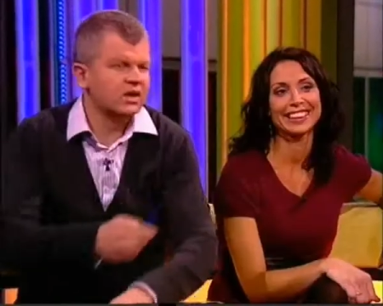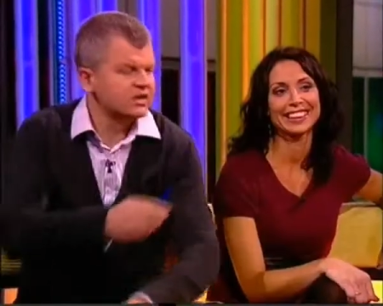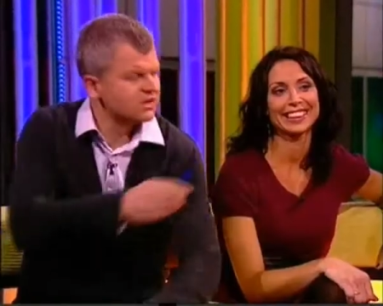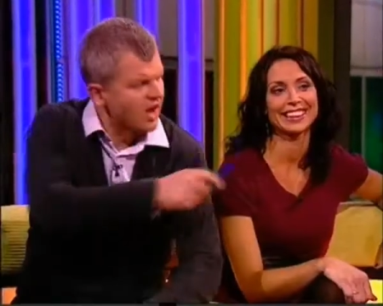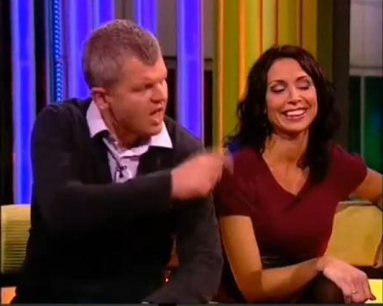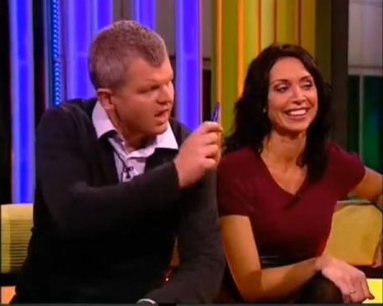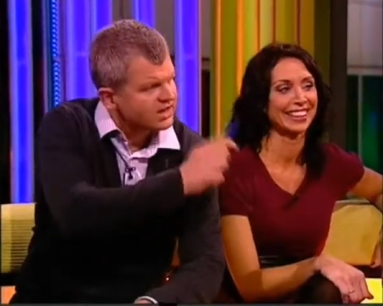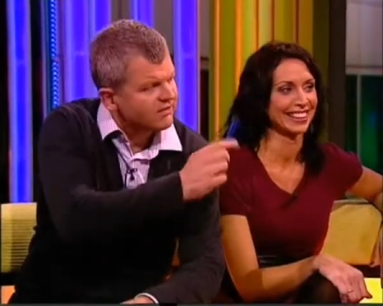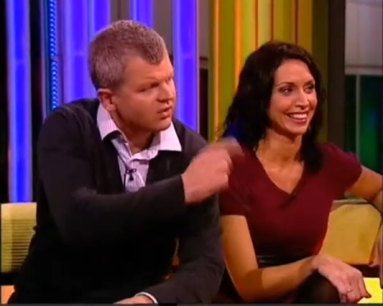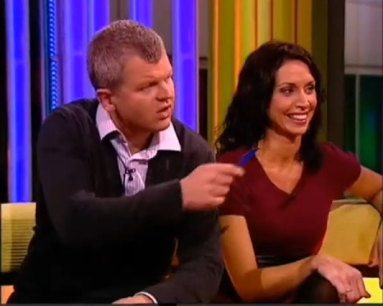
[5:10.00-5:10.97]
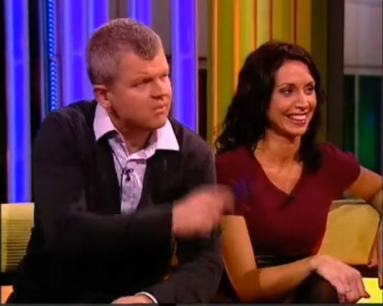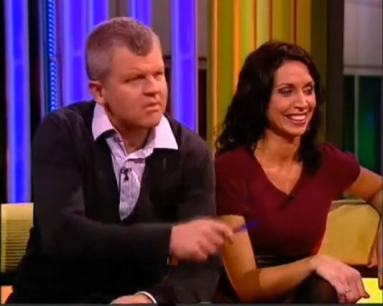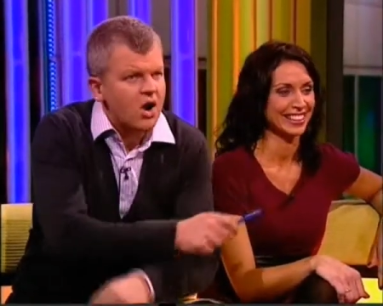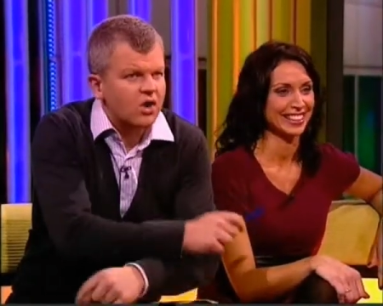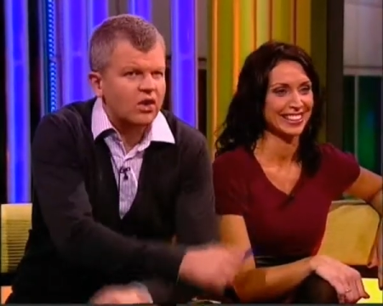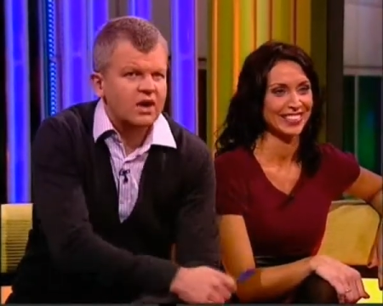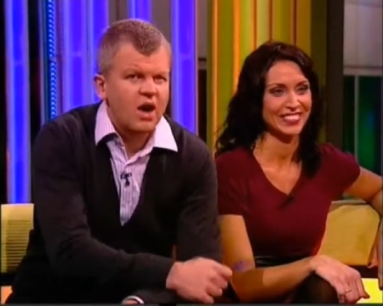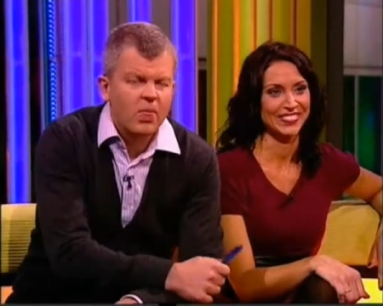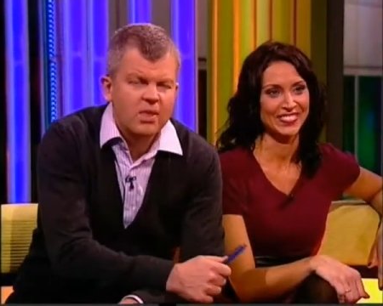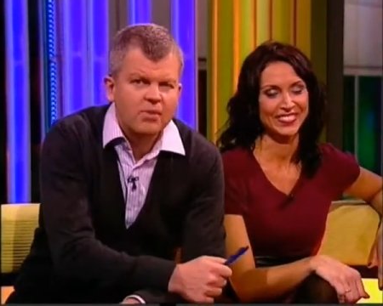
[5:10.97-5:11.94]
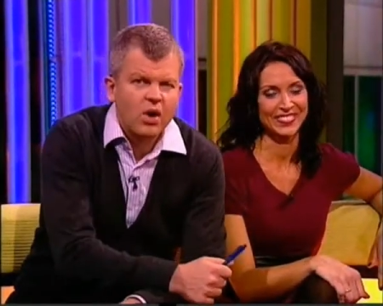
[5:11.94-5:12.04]
Speaker 1: look in his eye. Let's have a look at Marguerite
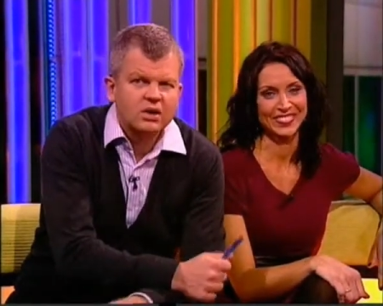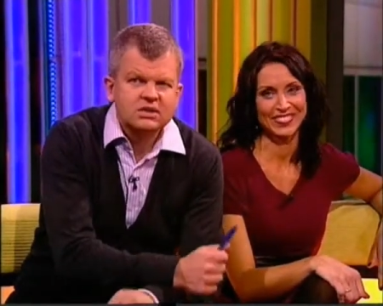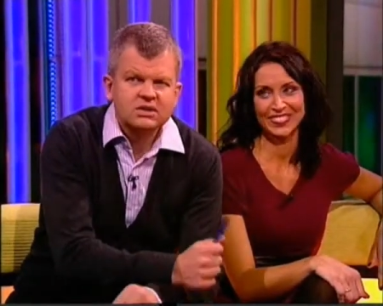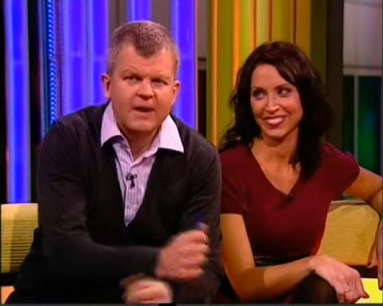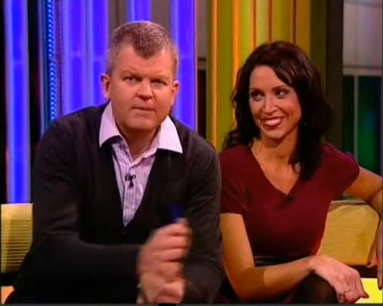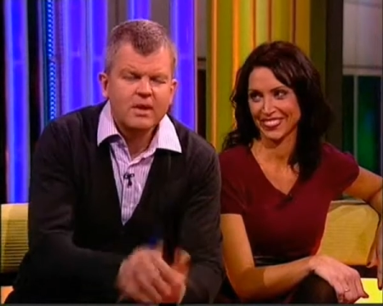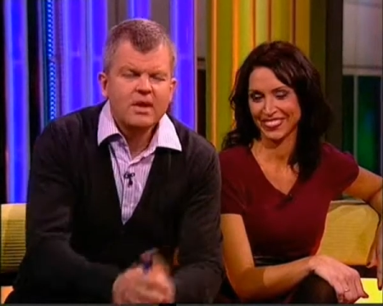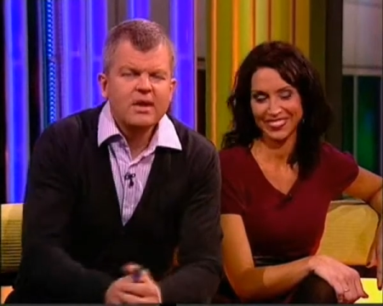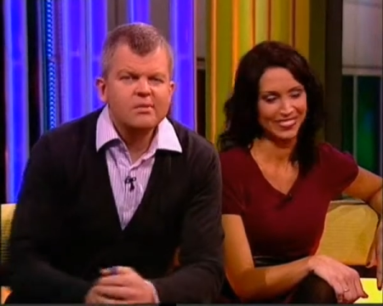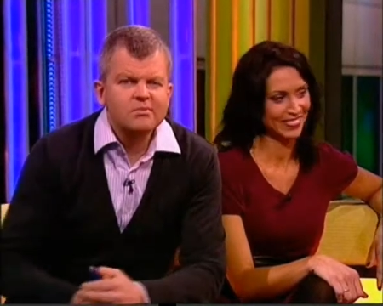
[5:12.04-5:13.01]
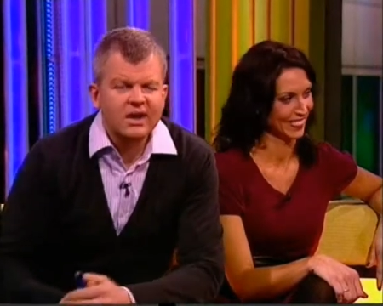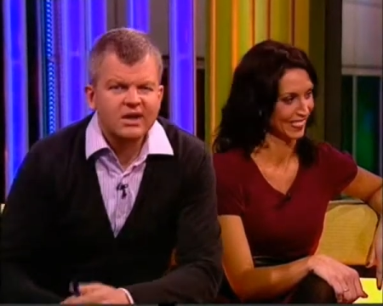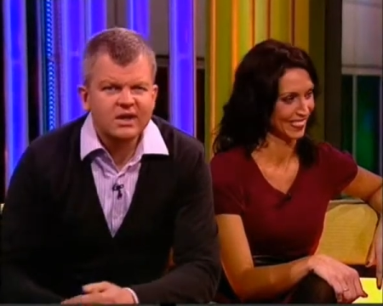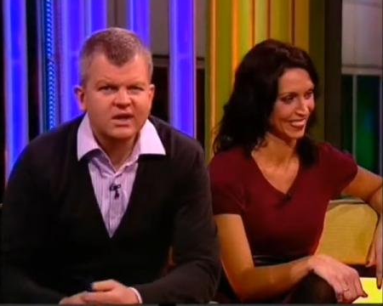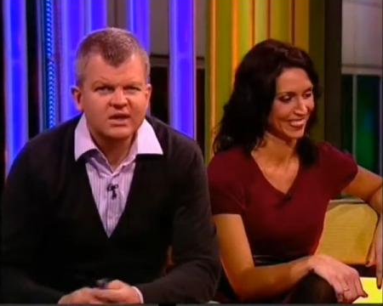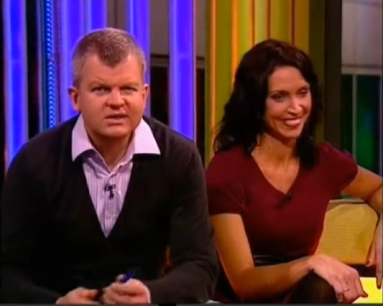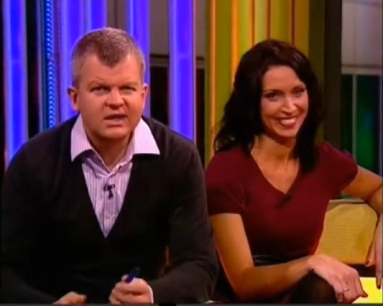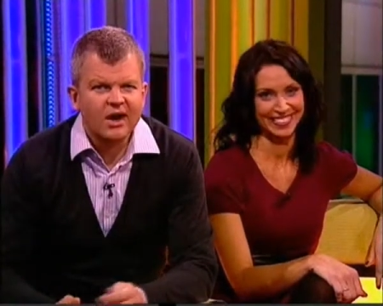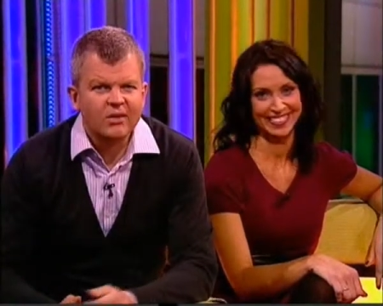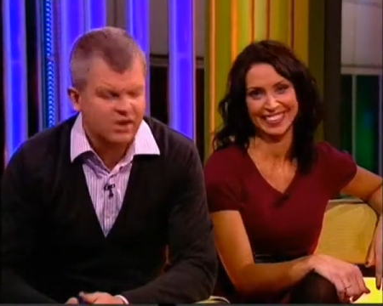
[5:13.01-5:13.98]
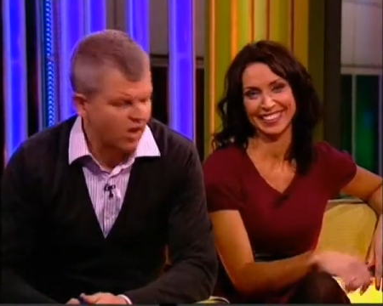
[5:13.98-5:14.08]
on the box um, many years
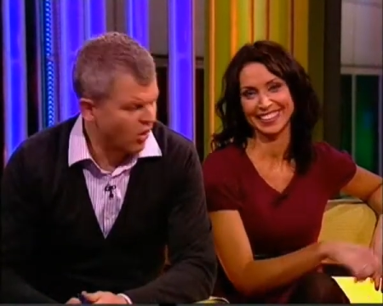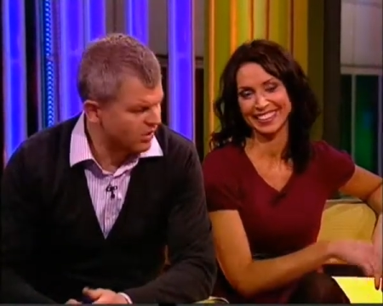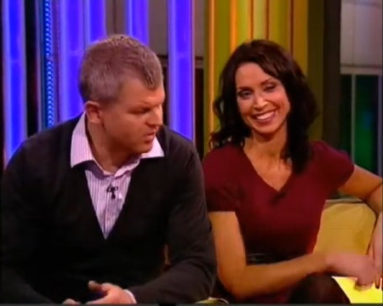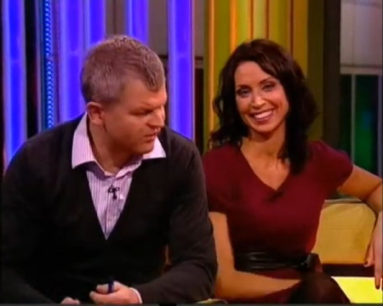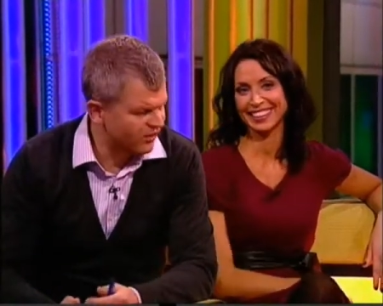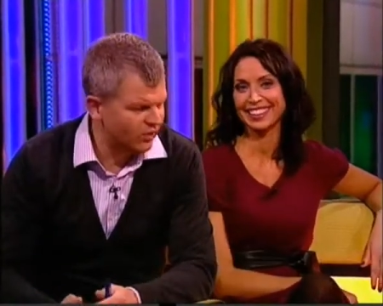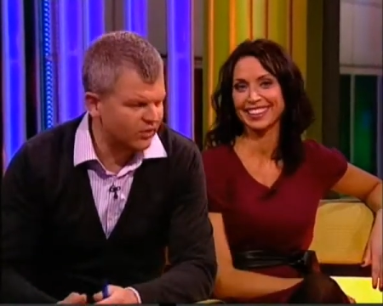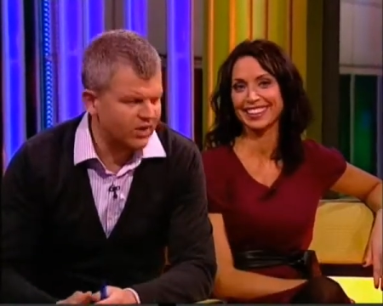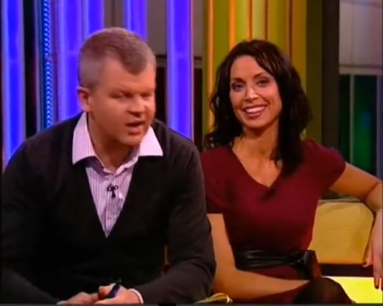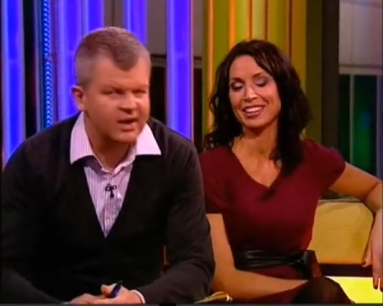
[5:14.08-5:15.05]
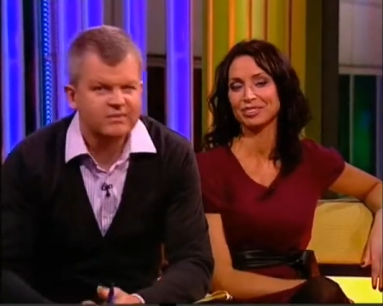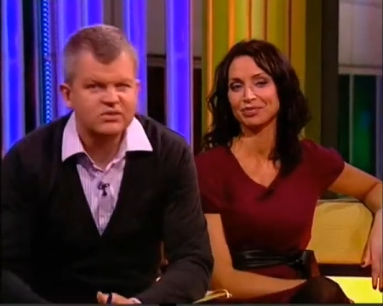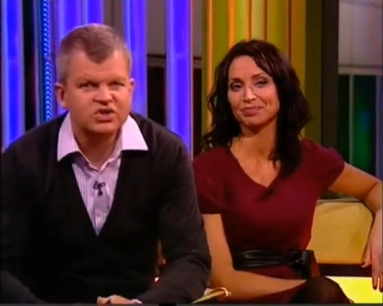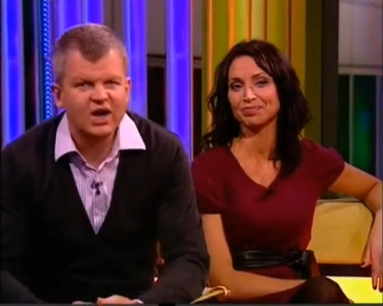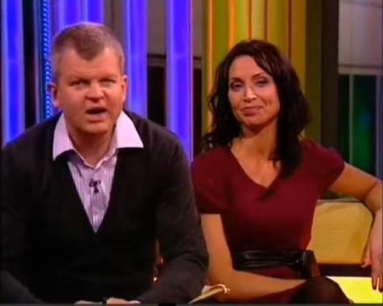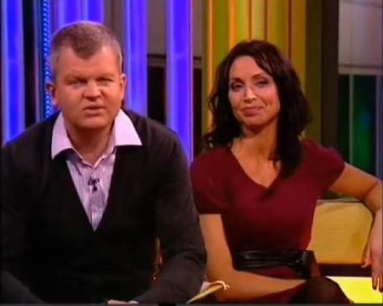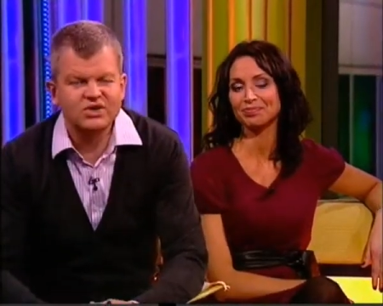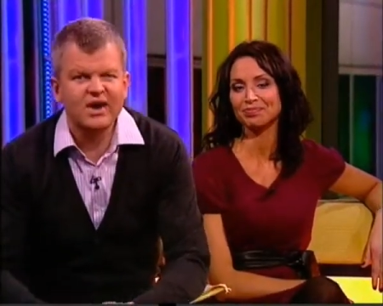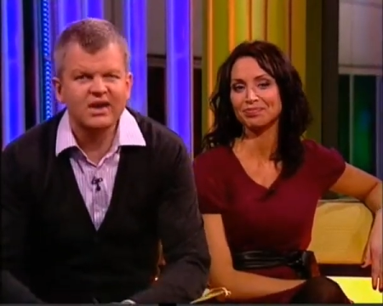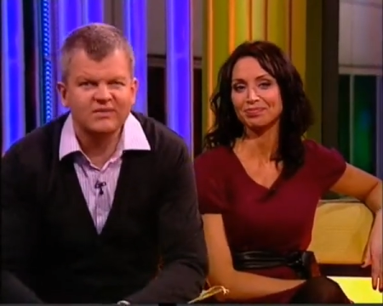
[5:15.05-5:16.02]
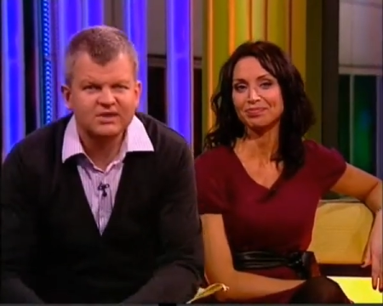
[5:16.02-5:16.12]
ago, long before uh, James or
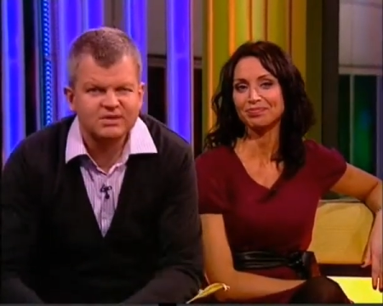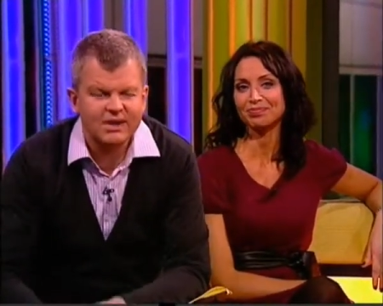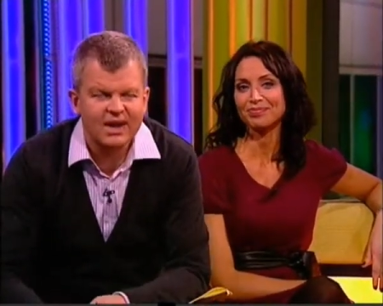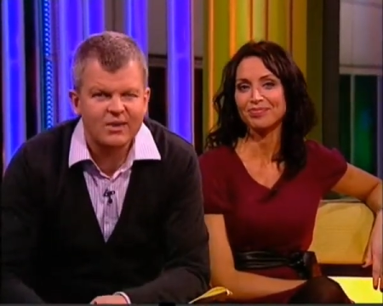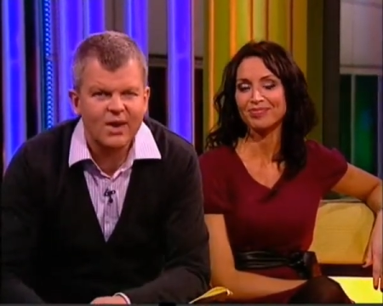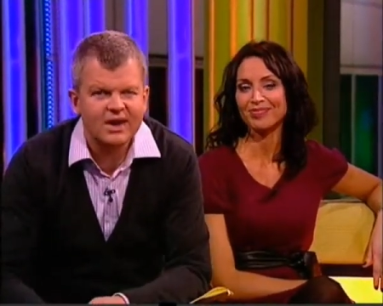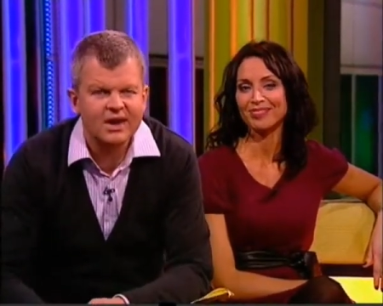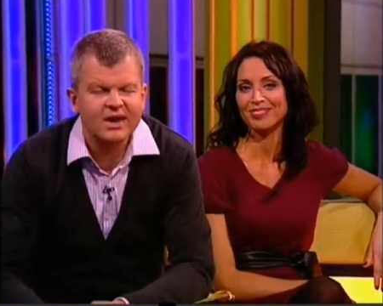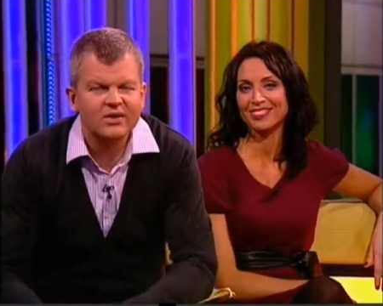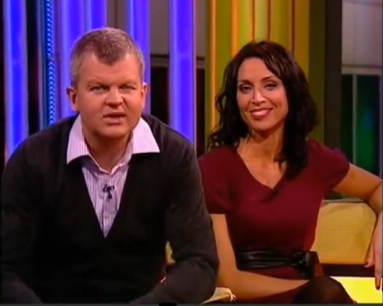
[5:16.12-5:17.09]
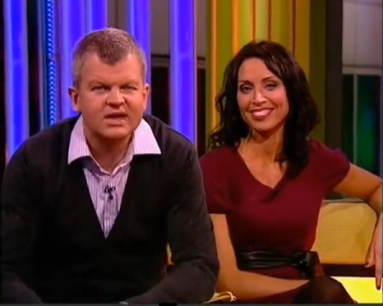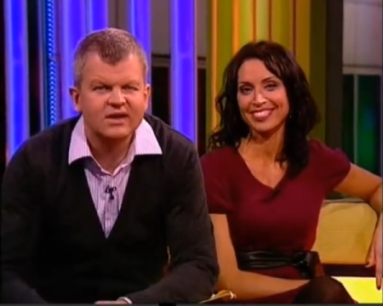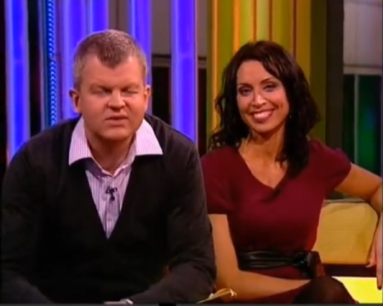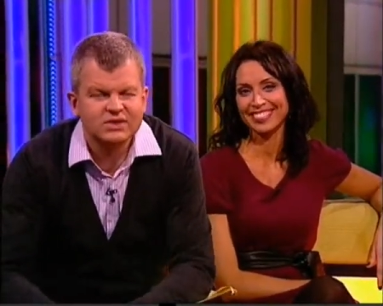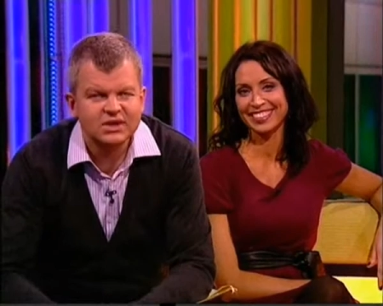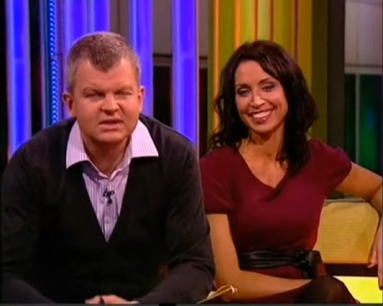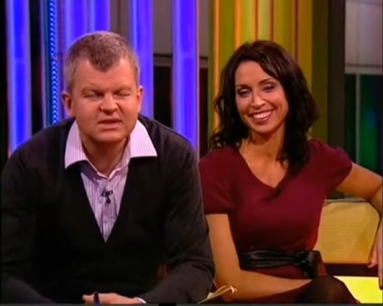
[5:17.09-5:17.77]
any of us have been anywhere near a television.